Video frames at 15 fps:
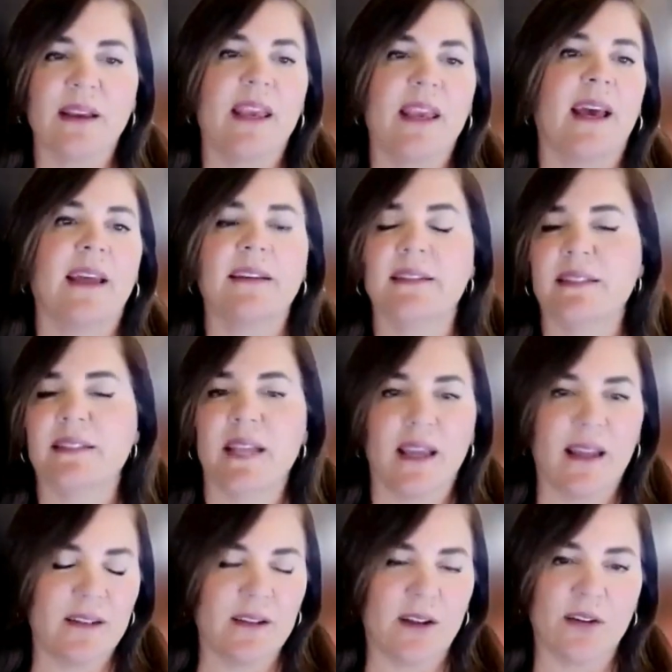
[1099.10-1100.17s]
can't
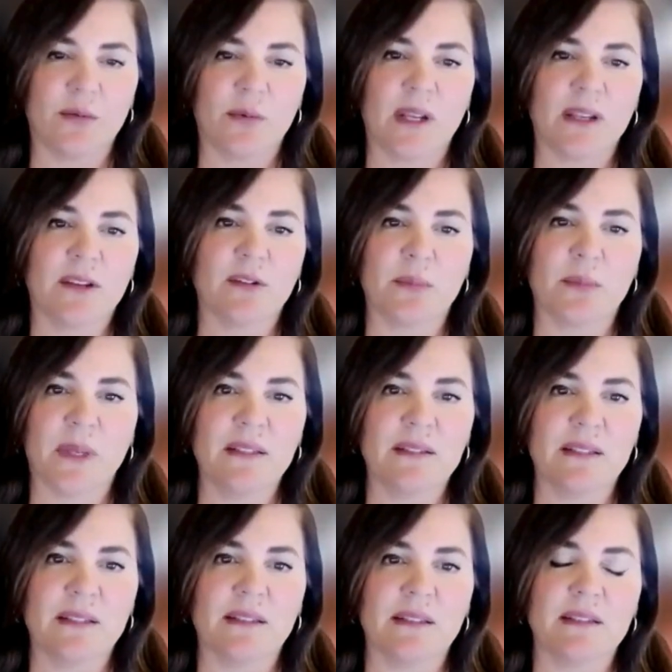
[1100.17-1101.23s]
attend on a regular
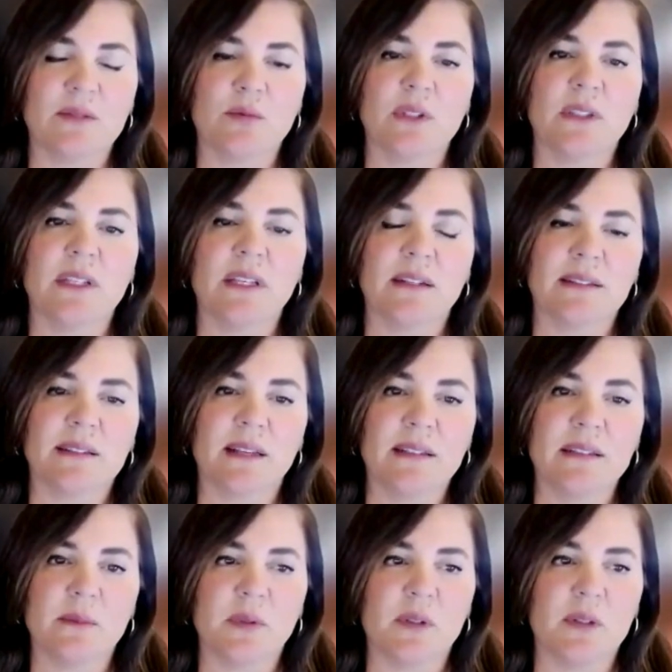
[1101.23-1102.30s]
basis really
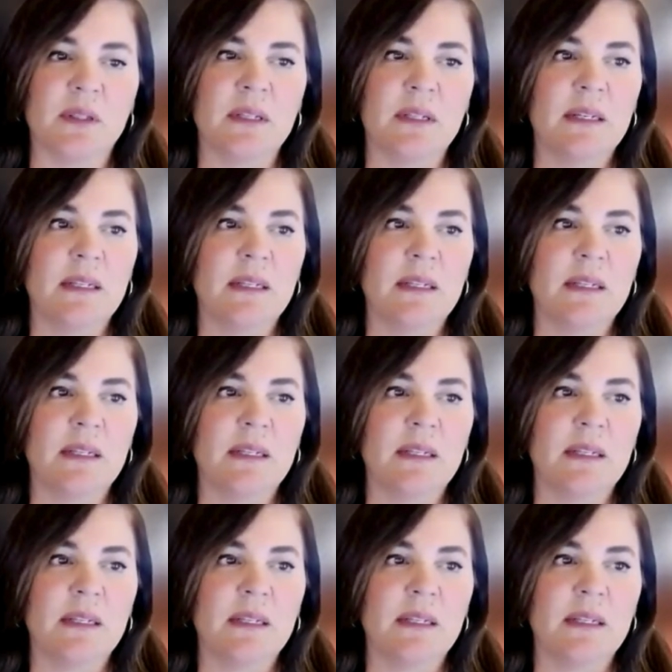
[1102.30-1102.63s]
accessible.